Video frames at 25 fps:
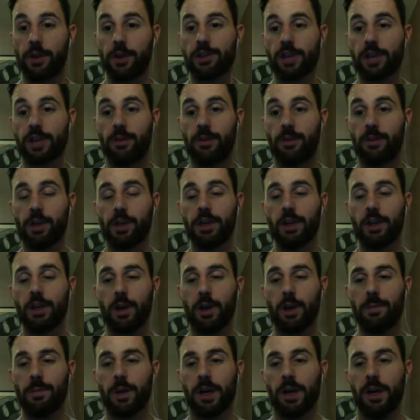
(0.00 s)
So I really
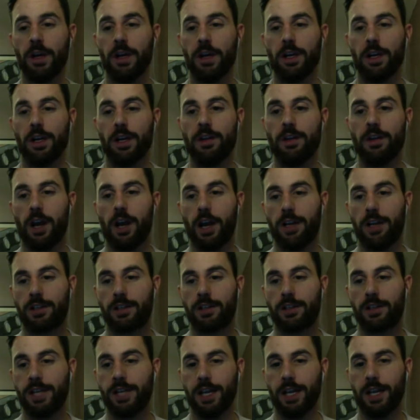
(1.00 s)
hope us
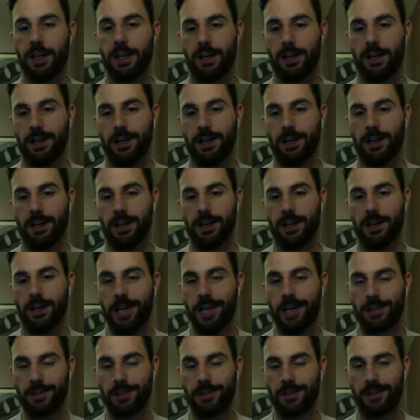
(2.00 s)

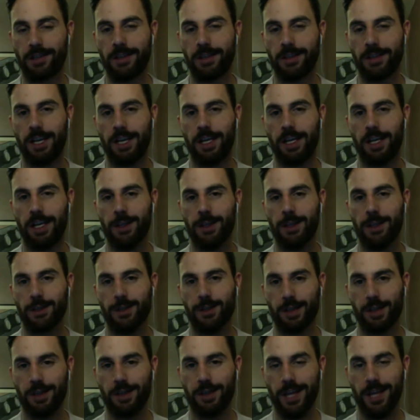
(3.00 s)
compassionate Canadians,
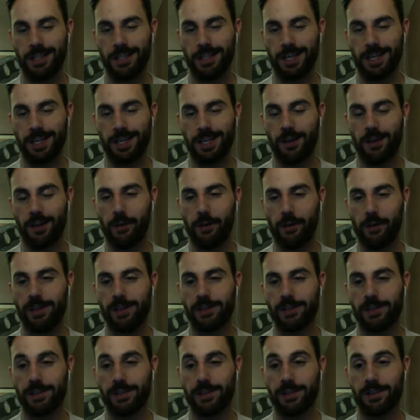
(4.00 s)
that's like another
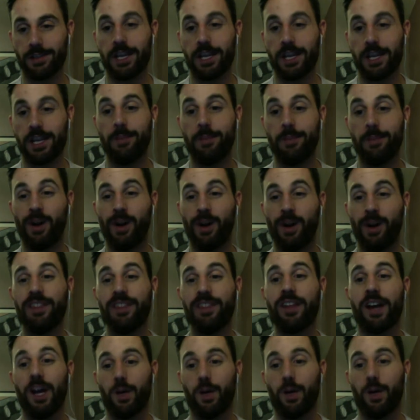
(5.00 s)
reason to keep her in the
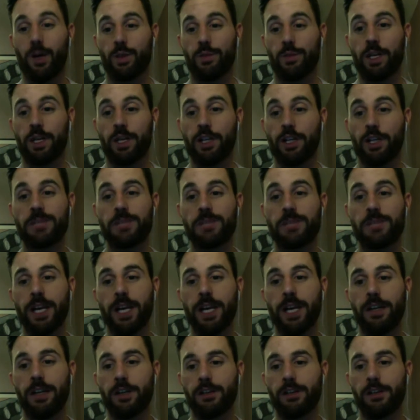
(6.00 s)
house because she's
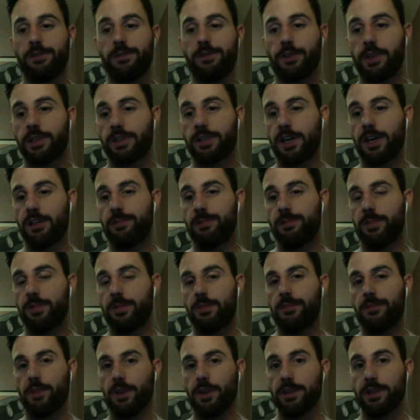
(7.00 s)
playing not only for herself but
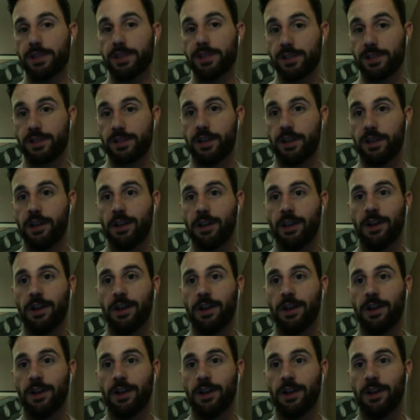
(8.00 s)
for her sister.